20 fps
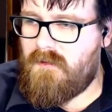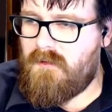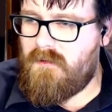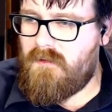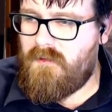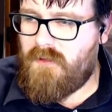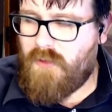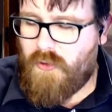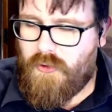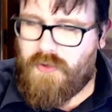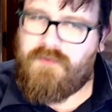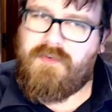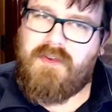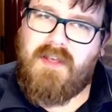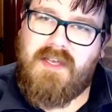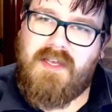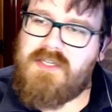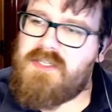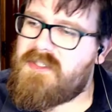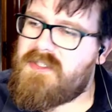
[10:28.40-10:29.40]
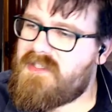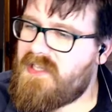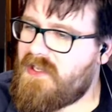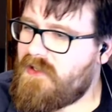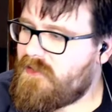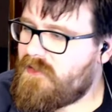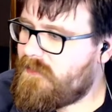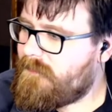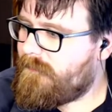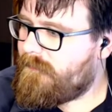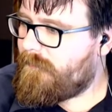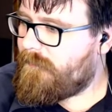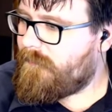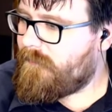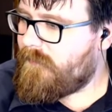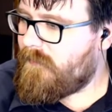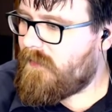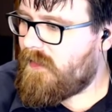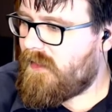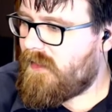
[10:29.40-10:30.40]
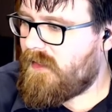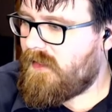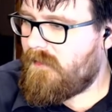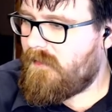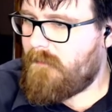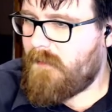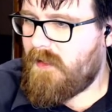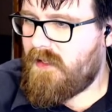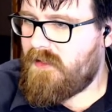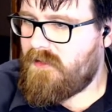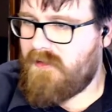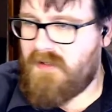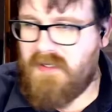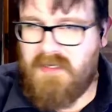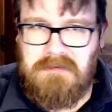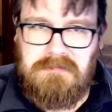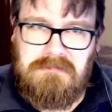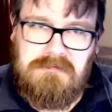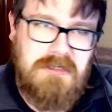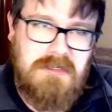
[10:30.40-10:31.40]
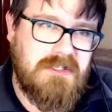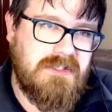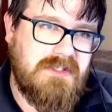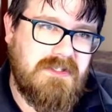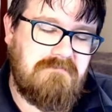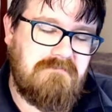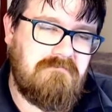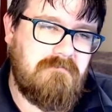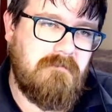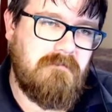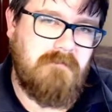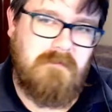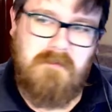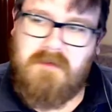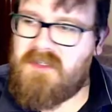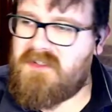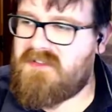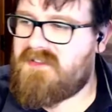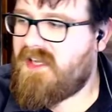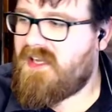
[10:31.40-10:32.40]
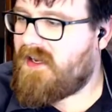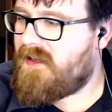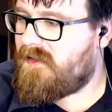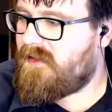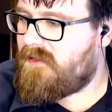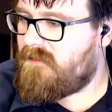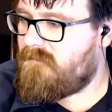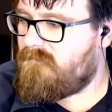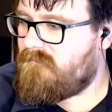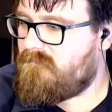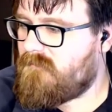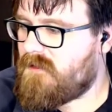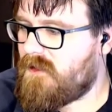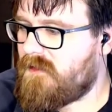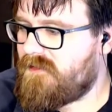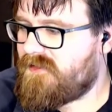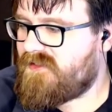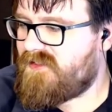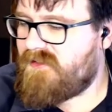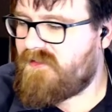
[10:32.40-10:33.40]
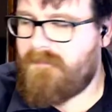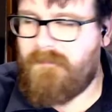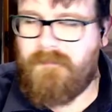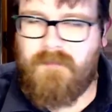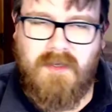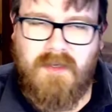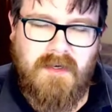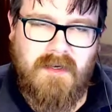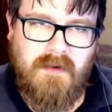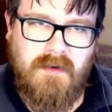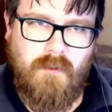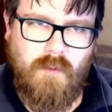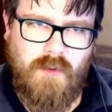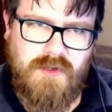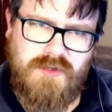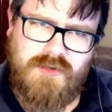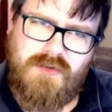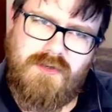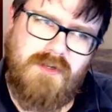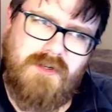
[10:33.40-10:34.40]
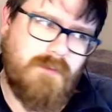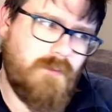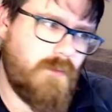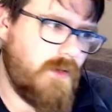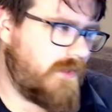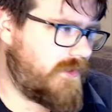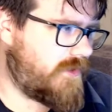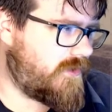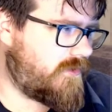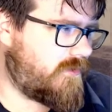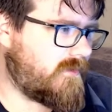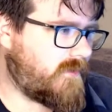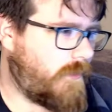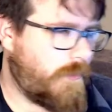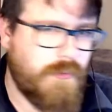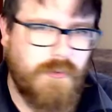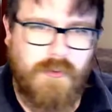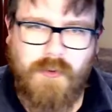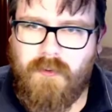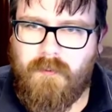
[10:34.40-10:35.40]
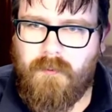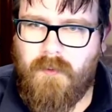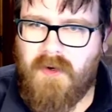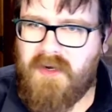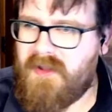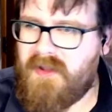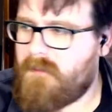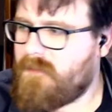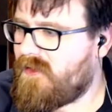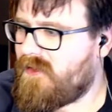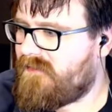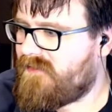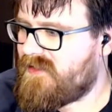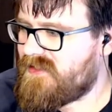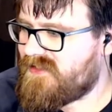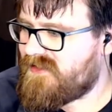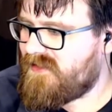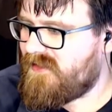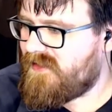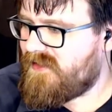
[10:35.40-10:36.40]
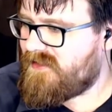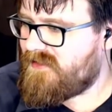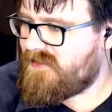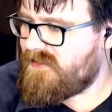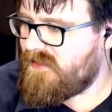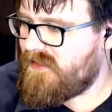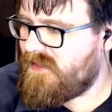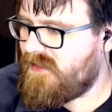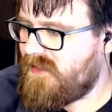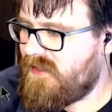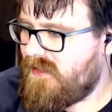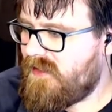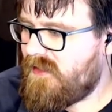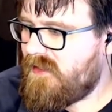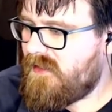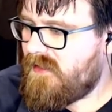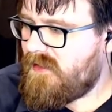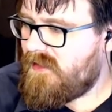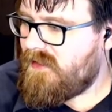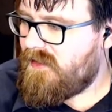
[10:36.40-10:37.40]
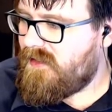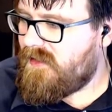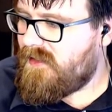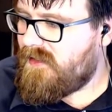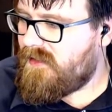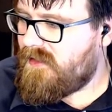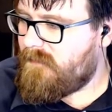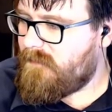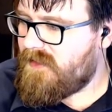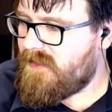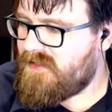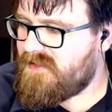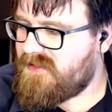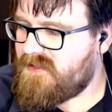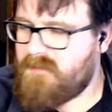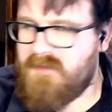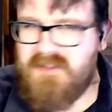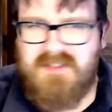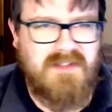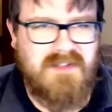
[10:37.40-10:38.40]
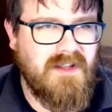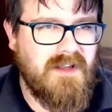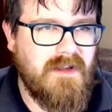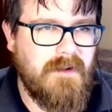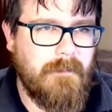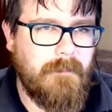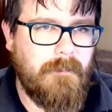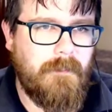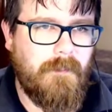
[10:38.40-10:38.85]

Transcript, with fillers: notification sound. Um, and you get just the standard toast, uh, which we saw on one of the previous slides. Uh, let me dismiss that.